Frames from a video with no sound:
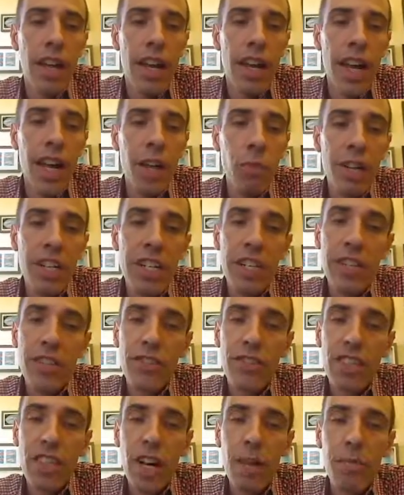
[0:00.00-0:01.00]
And we
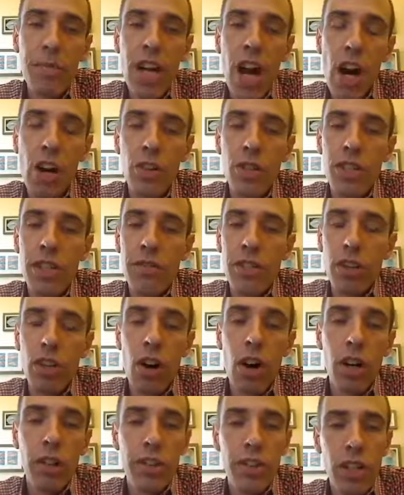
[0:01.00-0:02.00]
need some knowledge of the
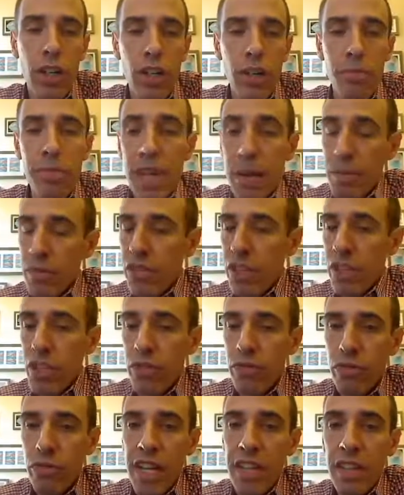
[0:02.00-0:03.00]
long-term
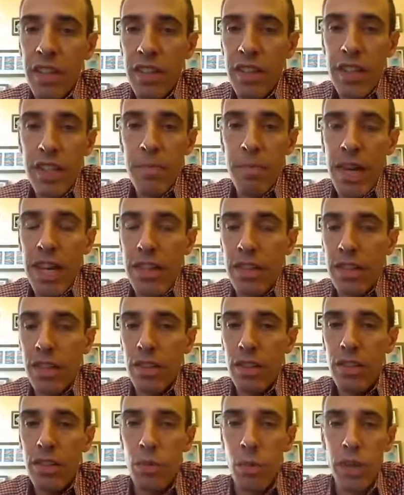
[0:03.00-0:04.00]
deposition rate in these
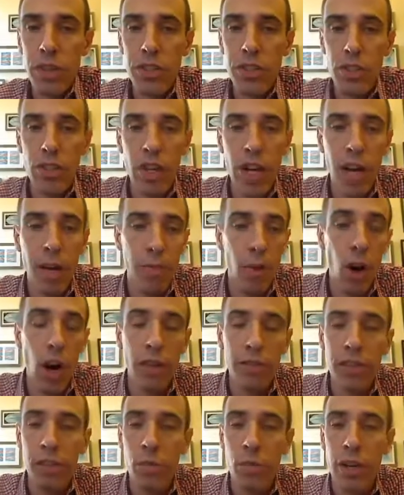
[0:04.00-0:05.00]
basins, which
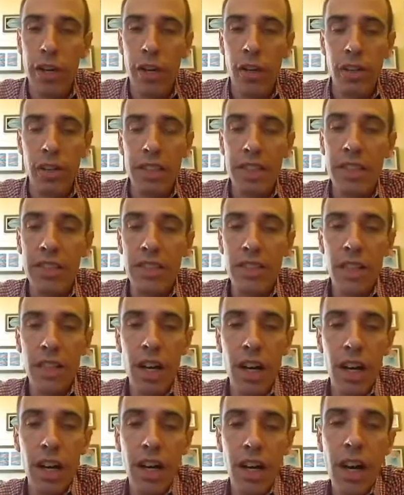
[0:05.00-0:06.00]
often we are at least
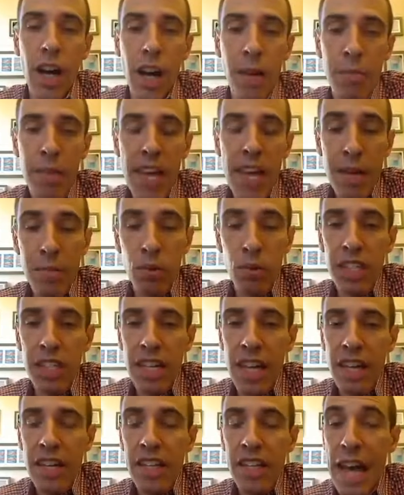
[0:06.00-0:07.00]
able to
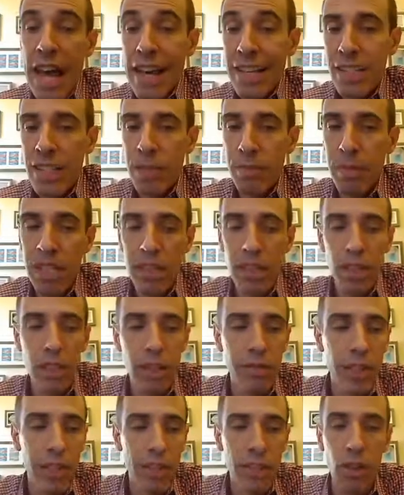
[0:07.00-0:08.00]
get an estimate
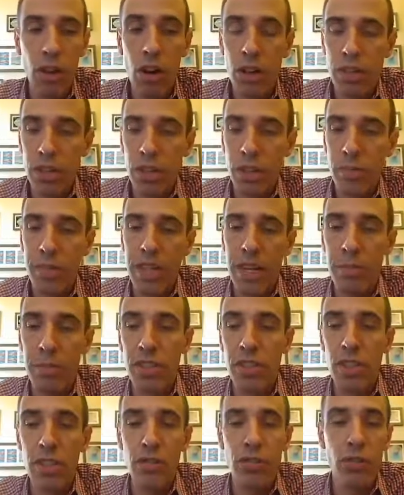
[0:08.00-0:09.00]
of this long-term
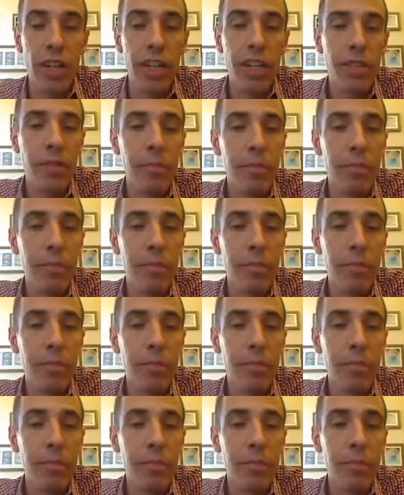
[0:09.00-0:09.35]
deposition rate.